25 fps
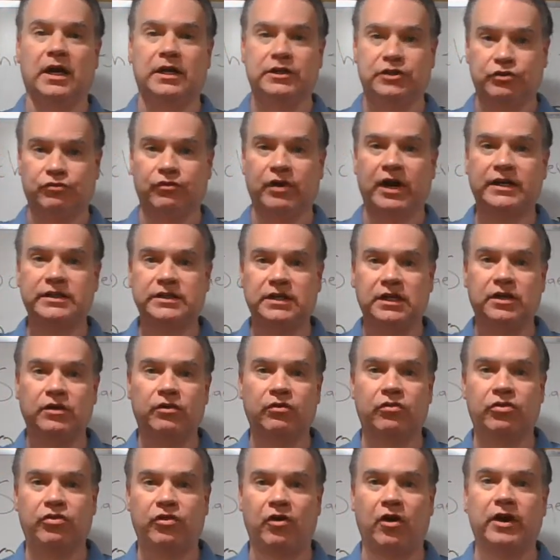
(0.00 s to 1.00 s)
directing
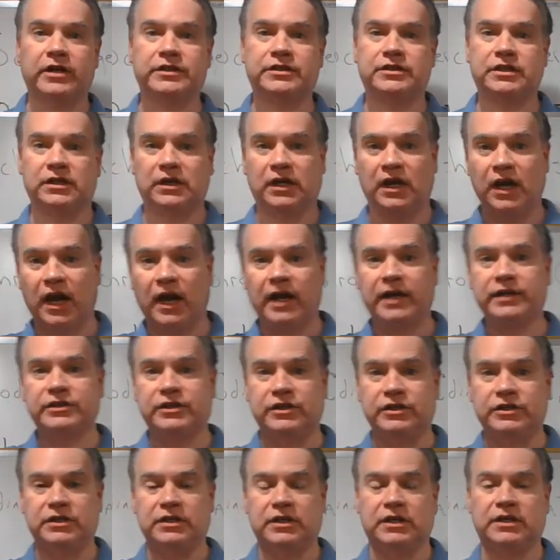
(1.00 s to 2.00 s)
your thoughts and
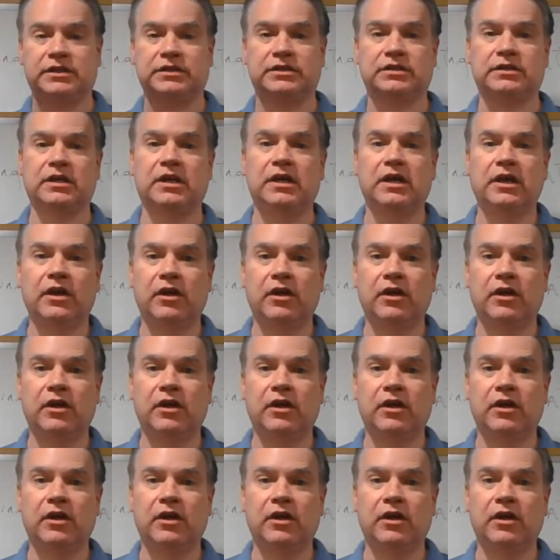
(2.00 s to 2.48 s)
consciousness,